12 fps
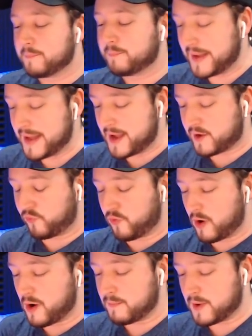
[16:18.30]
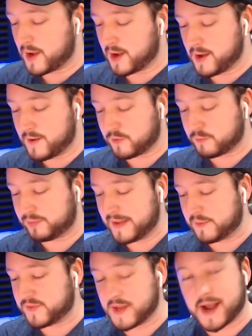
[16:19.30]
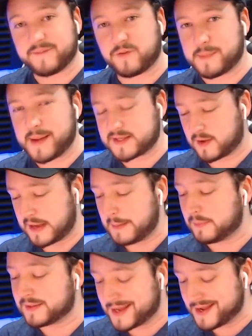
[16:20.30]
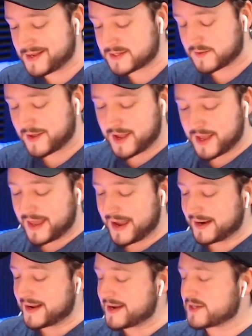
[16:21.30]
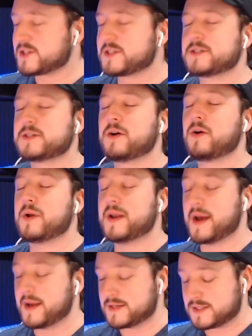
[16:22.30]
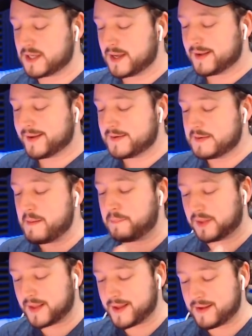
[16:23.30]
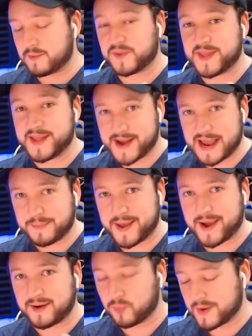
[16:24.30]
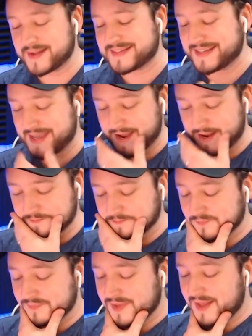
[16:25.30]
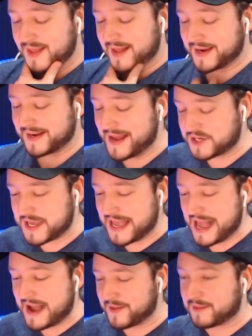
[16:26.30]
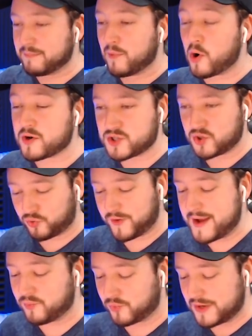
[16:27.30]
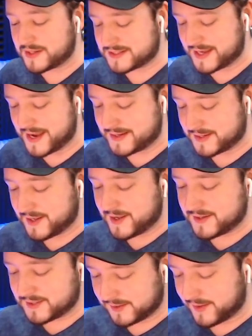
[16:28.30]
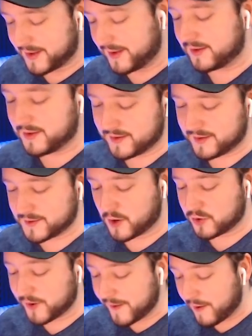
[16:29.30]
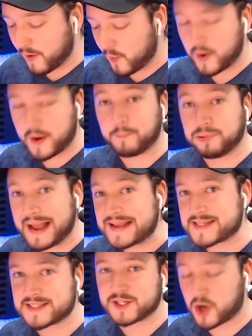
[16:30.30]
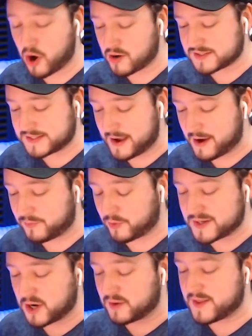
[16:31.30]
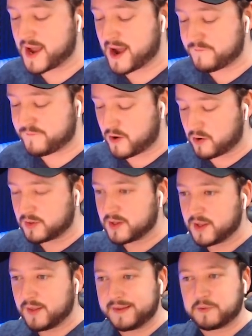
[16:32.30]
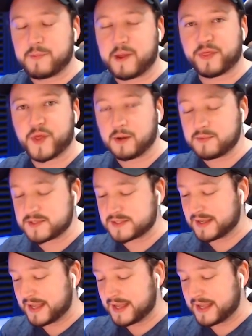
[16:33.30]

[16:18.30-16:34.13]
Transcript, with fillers: back from uh, from playing with the iPhone the past couple of days. And it is so nice to be playing with the iPad once again. I can actually have, like, more screen real estate to, like, you know, know where I'm placing the cards down. Whereas on the iPhone, like, with my thumbs,